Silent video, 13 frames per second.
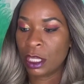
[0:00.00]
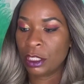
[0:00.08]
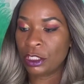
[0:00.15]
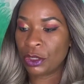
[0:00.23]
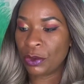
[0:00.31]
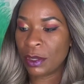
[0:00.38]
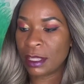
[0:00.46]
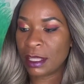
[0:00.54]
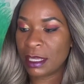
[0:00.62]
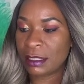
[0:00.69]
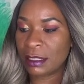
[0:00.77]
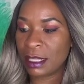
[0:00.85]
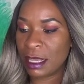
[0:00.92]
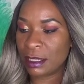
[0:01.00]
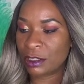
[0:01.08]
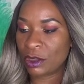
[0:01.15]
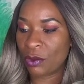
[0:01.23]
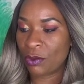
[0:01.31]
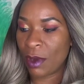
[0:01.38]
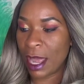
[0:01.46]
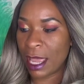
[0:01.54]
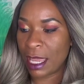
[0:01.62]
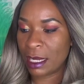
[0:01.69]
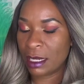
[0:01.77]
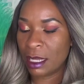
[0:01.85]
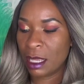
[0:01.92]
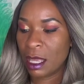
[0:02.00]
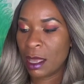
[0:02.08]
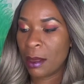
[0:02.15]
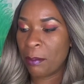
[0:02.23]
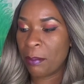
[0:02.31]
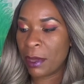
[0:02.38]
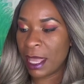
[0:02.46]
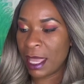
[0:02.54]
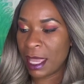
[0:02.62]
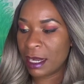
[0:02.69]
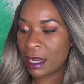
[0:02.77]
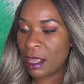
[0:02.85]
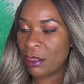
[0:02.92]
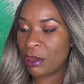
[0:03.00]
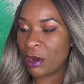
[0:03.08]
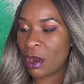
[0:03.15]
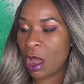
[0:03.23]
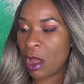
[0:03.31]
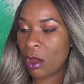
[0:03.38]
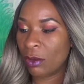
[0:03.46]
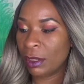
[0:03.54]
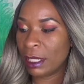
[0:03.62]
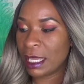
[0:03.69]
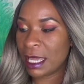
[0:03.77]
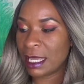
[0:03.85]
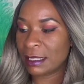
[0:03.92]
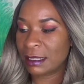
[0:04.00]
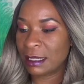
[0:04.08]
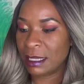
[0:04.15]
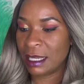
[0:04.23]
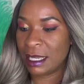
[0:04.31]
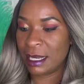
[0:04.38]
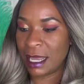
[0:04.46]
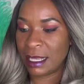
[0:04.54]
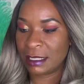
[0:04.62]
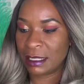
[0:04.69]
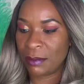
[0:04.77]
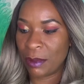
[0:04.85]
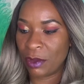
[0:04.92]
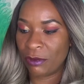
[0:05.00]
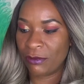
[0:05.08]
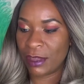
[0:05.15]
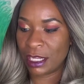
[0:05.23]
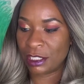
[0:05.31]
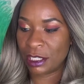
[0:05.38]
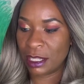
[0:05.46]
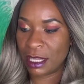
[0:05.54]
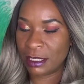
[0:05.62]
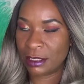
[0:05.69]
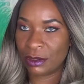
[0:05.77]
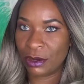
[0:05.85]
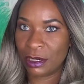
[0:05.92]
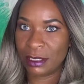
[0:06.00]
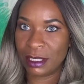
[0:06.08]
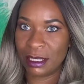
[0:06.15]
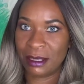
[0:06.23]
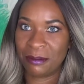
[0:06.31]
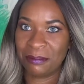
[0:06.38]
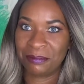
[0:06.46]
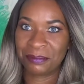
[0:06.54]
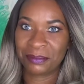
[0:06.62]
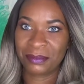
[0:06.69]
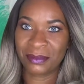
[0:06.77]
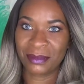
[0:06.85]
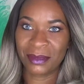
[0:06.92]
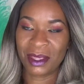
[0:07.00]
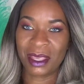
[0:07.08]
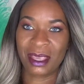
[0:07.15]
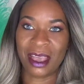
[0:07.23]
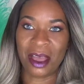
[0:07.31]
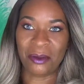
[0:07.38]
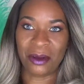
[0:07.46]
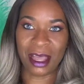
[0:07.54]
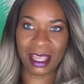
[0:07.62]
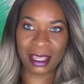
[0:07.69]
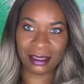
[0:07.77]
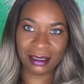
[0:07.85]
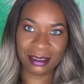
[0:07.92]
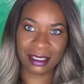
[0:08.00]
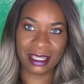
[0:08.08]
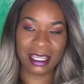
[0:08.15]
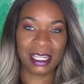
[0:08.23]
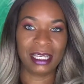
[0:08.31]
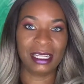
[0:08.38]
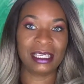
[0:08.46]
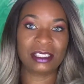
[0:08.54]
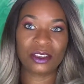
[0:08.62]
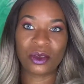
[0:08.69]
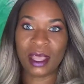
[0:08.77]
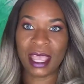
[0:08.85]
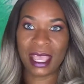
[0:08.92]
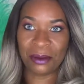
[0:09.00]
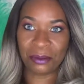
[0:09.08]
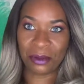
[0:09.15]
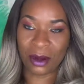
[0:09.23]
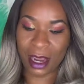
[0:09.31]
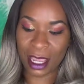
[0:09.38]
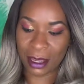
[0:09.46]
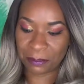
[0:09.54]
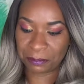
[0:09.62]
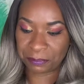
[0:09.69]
Doing these things are right, but they're only as good as the motivation that starts them. All right, let's go ahead and pray.